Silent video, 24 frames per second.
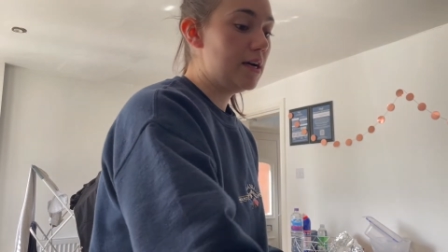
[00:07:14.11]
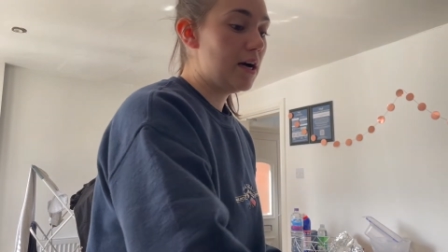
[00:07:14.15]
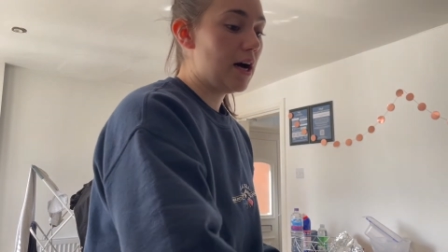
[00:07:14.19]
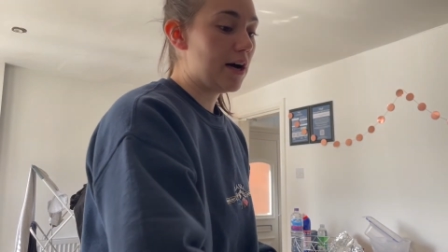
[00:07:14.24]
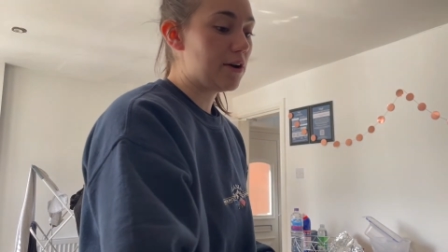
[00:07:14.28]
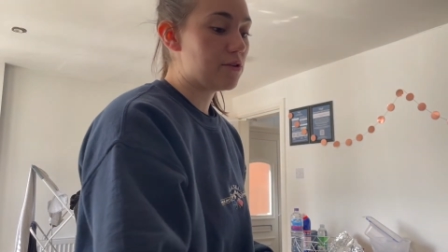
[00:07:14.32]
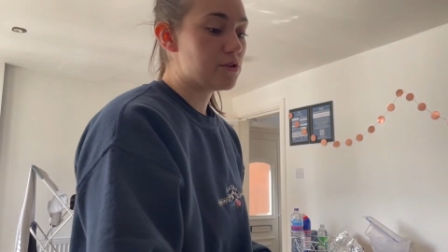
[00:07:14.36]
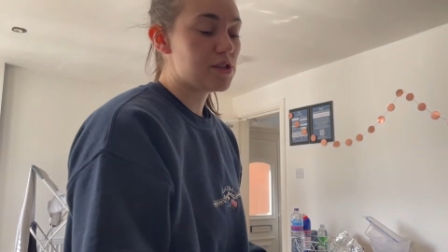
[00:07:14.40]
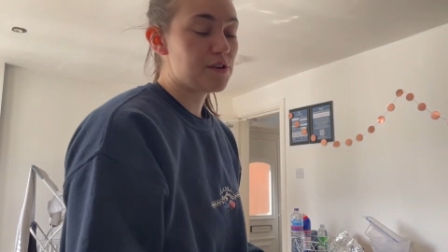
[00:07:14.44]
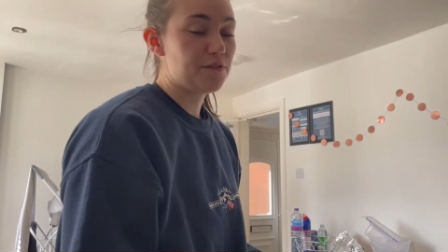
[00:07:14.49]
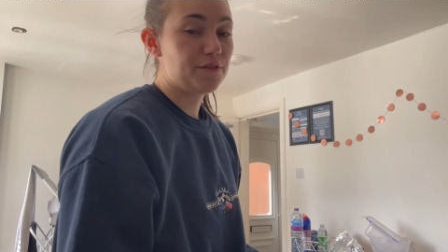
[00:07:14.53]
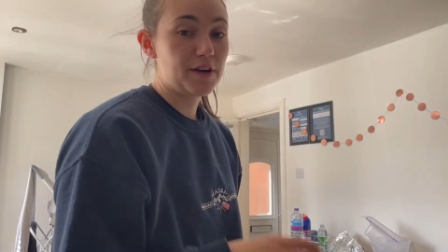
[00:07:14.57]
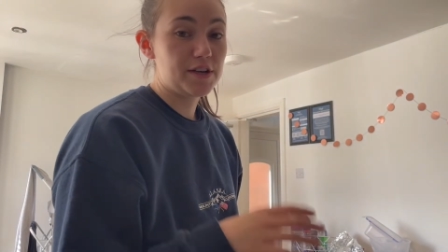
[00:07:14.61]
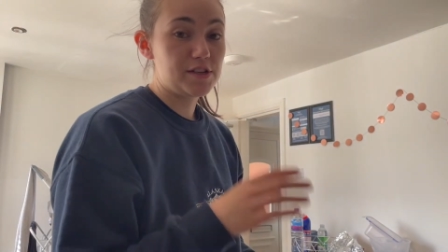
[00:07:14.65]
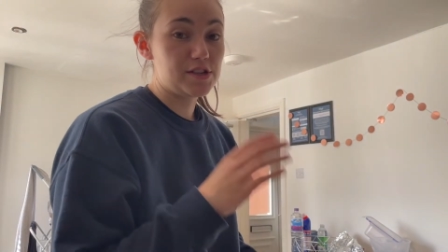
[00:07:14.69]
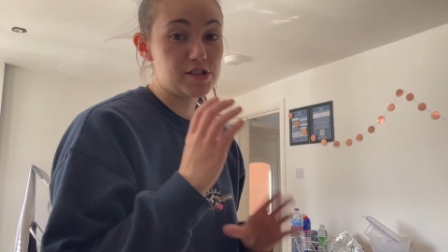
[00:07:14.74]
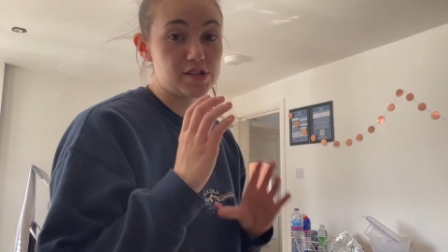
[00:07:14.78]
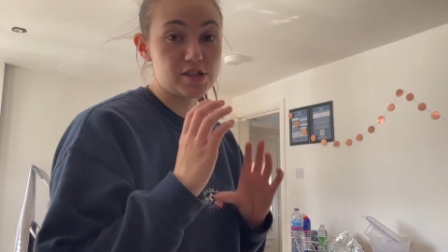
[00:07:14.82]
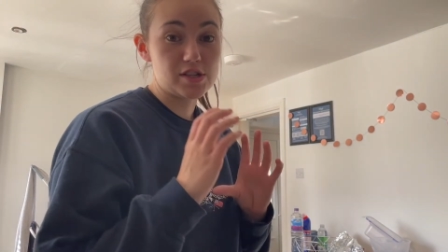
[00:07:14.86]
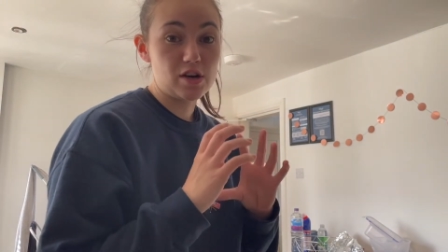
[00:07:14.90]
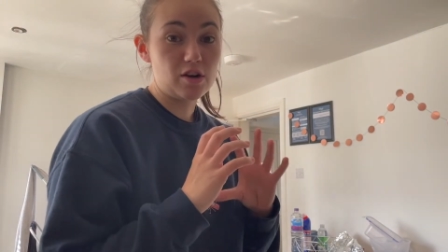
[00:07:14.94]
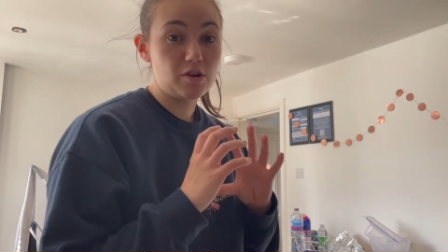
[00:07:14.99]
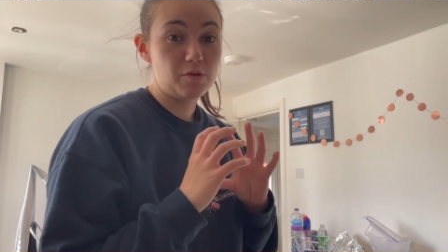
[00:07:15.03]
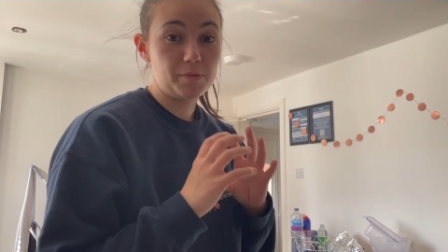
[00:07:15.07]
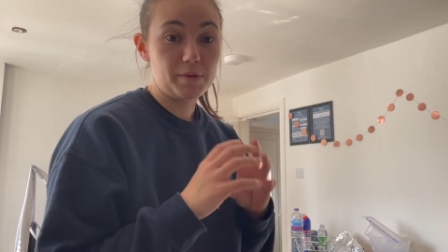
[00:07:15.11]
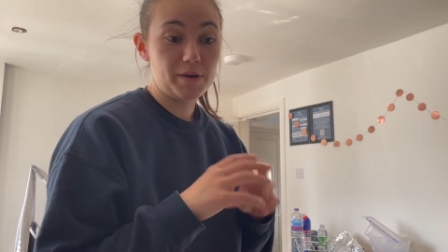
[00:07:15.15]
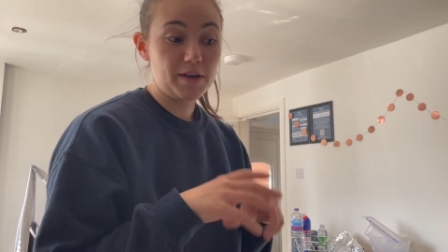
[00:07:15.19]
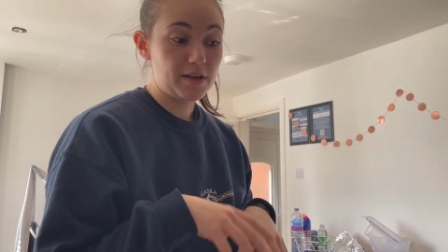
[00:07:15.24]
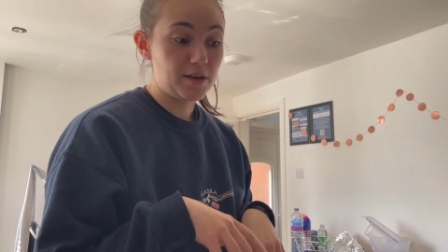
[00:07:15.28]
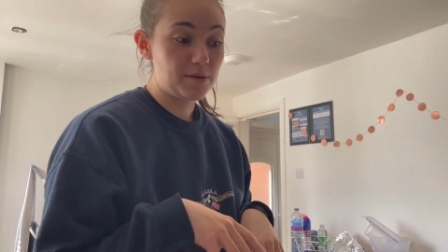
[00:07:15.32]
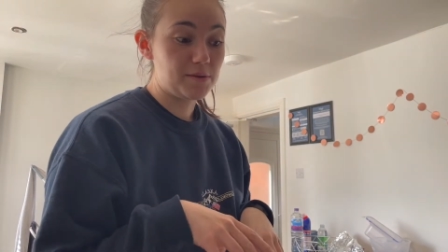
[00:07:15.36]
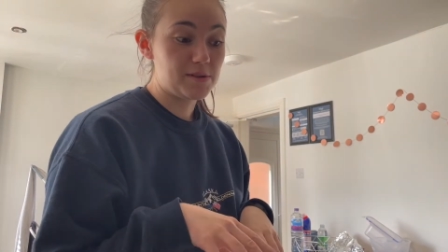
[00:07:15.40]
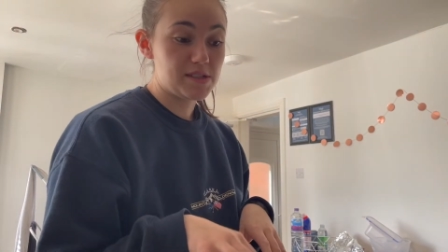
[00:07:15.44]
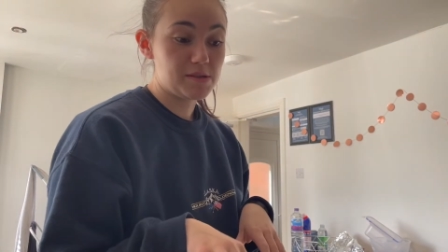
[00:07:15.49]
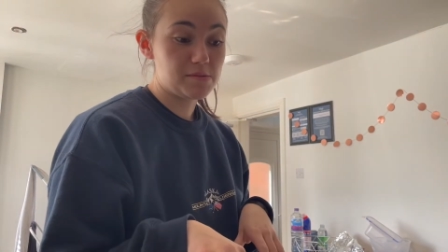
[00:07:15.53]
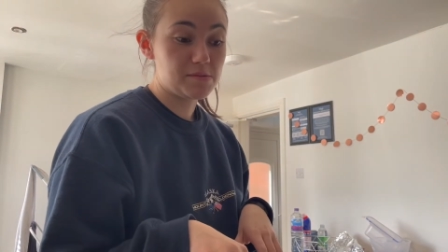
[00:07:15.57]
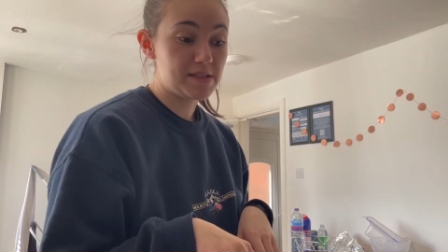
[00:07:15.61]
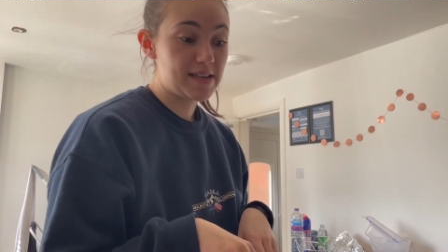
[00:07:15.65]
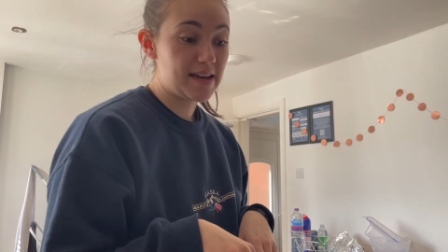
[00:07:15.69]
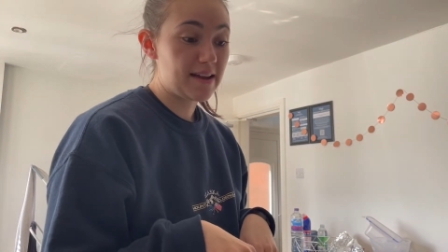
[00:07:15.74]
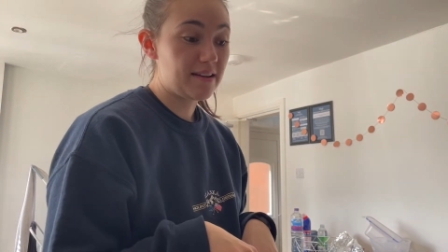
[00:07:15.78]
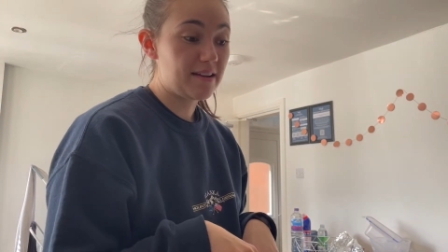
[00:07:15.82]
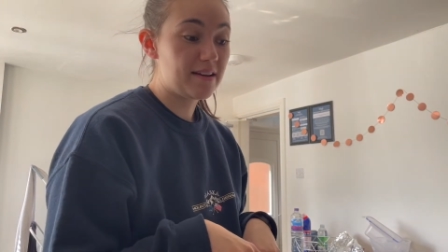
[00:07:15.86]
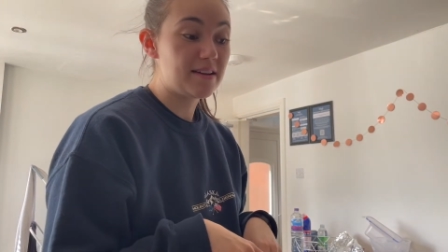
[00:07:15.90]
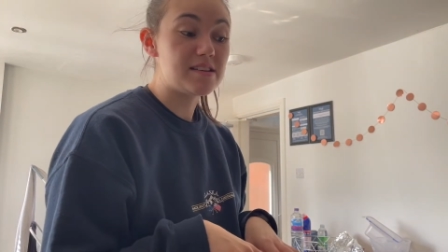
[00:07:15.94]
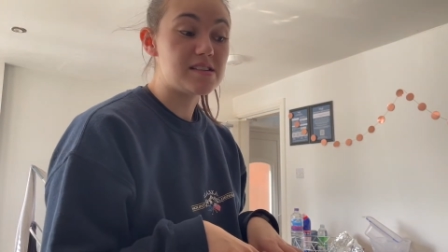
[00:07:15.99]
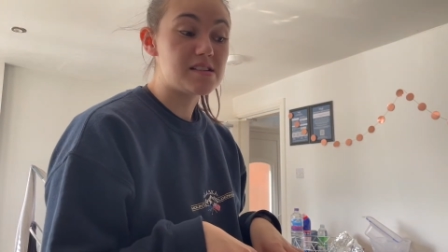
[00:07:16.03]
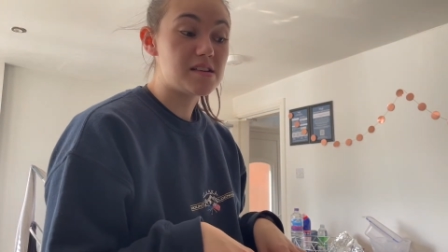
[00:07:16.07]
I also find just a whole burger with some
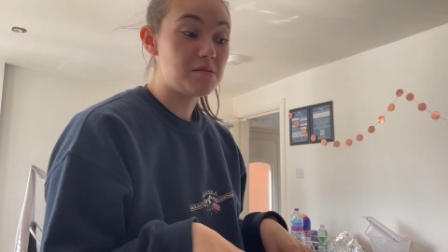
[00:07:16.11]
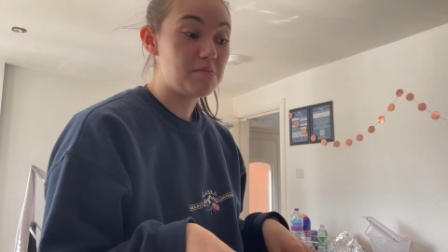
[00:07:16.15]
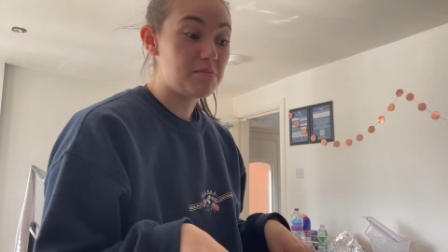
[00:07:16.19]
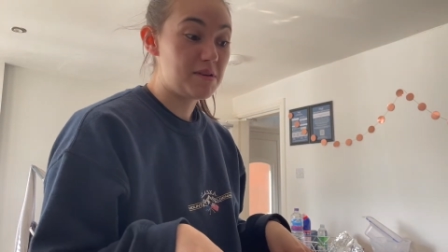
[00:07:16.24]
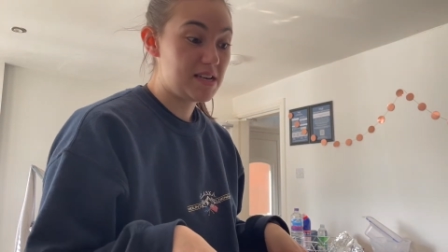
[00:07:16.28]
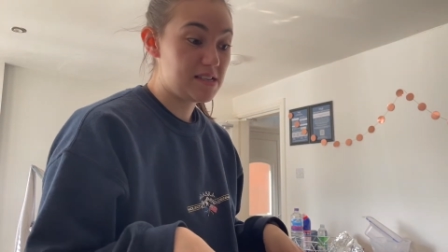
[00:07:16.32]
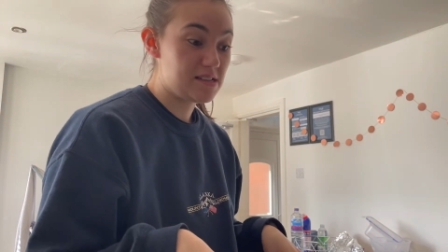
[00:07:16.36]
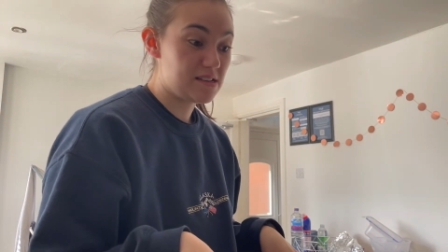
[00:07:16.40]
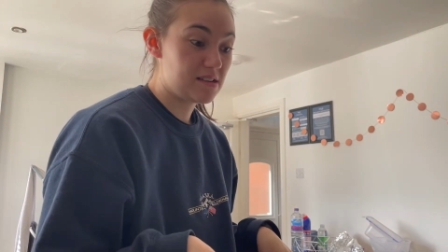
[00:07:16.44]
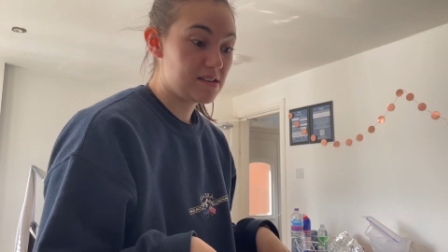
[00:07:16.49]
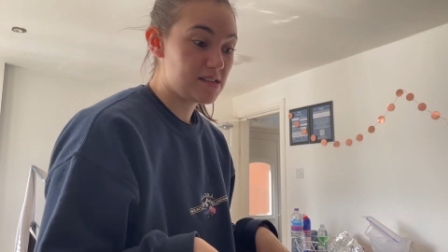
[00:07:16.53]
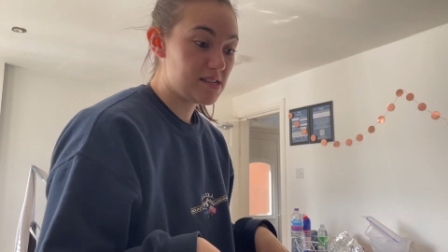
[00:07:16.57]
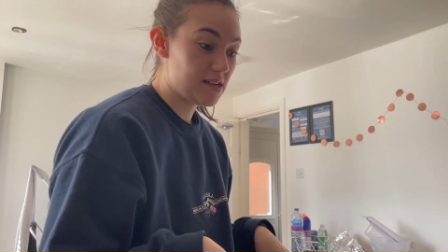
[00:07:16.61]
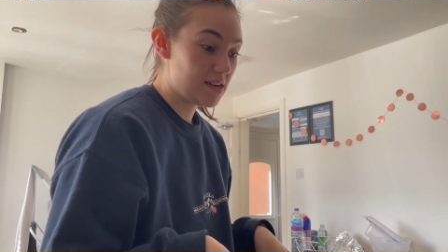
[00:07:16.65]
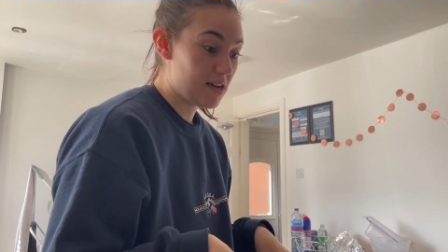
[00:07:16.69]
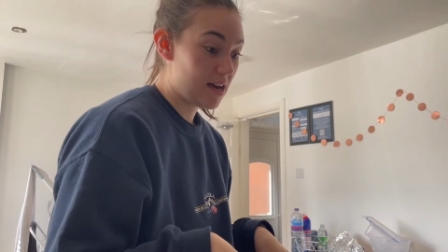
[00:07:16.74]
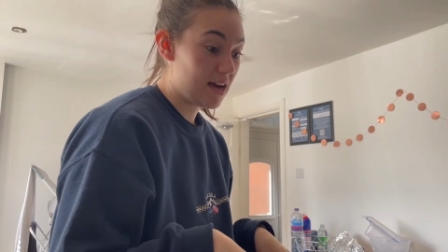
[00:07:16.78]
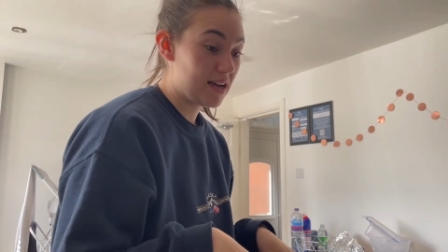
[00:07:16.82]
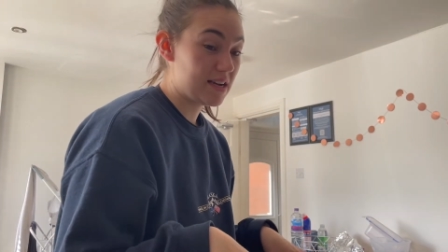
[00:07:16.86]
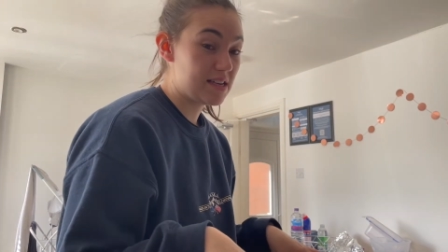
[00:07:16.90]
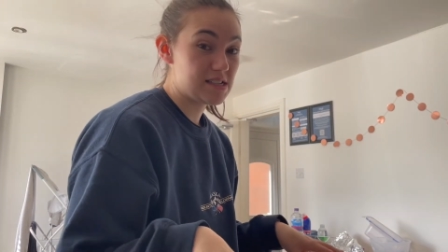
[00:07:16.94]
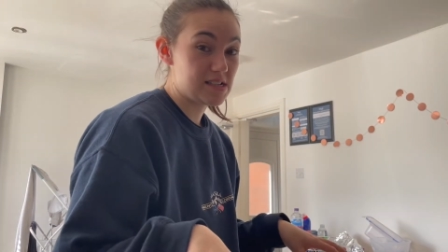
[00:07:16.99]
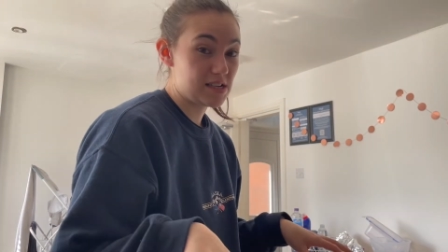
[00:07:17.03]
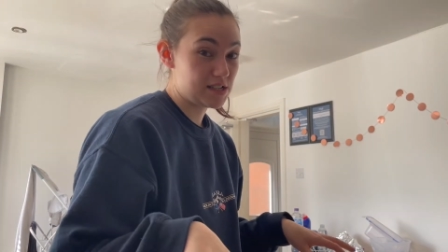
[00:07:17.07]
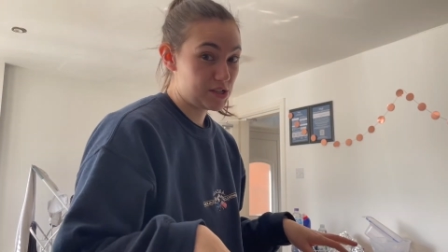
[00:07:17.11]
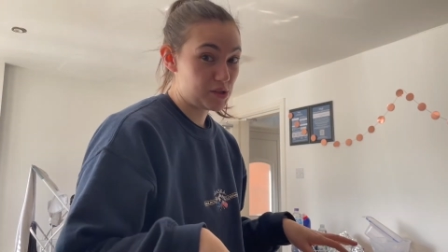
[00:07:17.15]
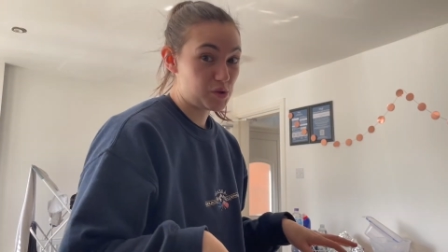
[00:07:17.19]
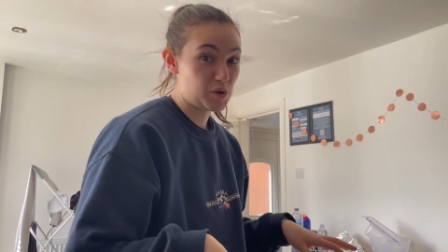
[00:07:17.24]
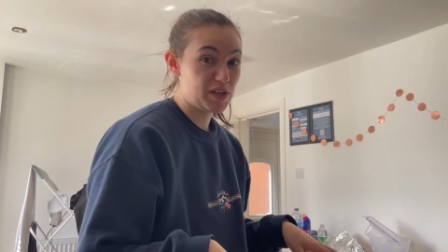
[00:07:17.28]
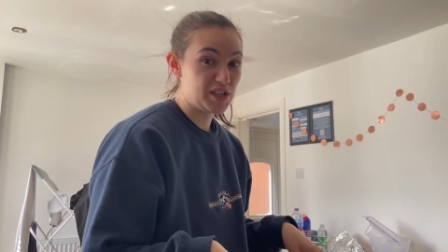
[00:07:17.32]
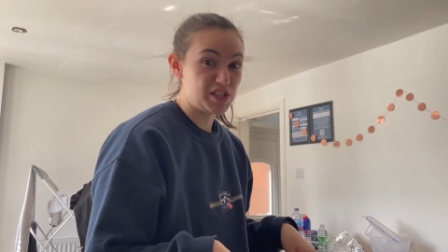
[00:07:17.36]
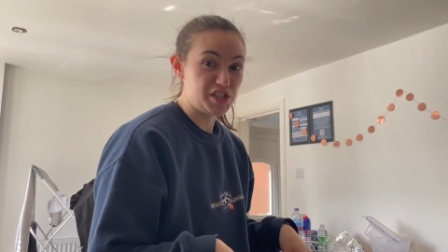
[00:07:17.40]
salad is an amazing dinner and it's actually quite